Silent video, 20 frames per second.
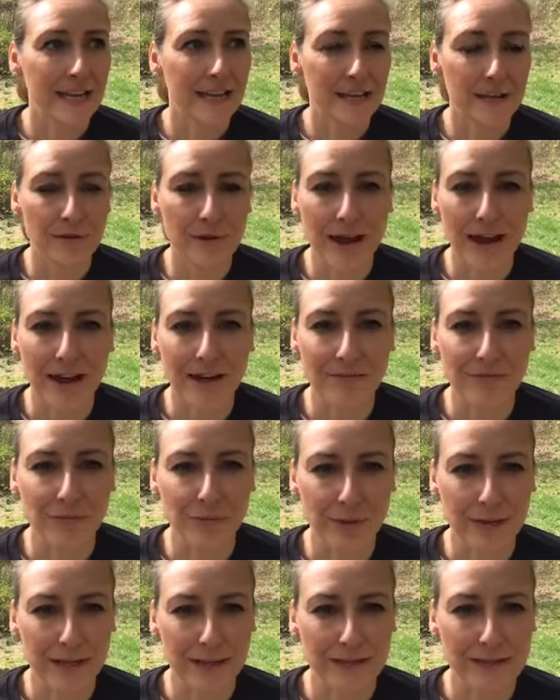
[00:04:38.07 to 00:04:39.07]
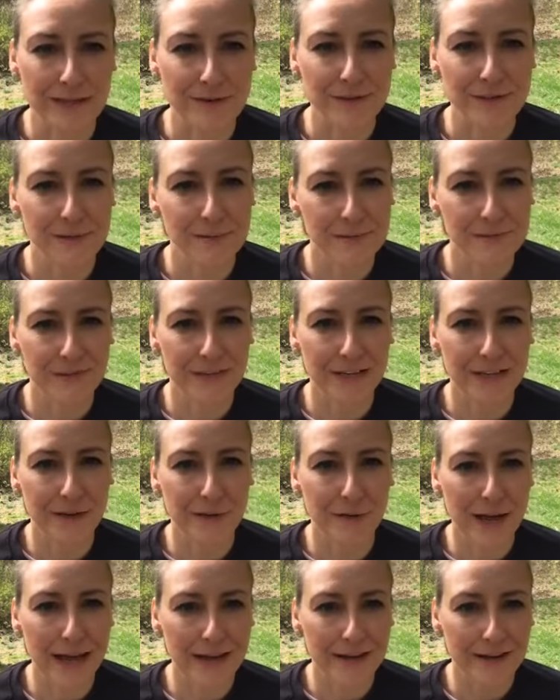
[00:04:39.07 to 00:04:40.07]
you have with YouTube's
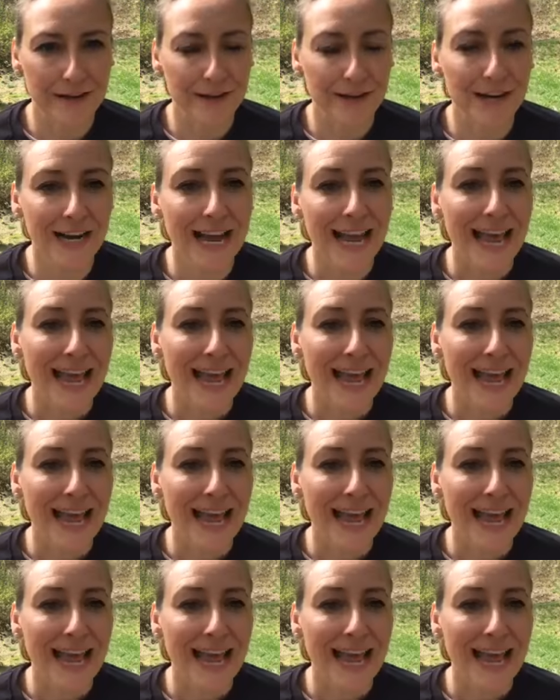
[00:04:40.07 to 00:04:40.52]
video editor